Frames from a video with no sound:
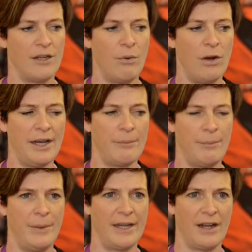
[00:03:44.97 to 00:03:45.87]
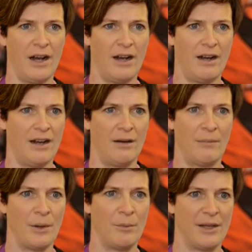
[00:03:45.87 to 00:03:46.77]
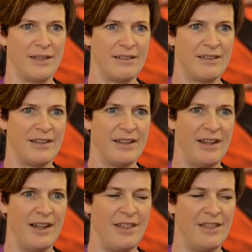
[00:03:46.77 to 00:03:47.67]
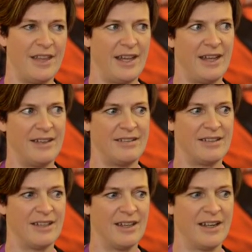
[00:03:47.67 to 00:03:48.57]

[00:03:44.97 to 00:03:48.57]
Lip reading: quite a big aha moment, that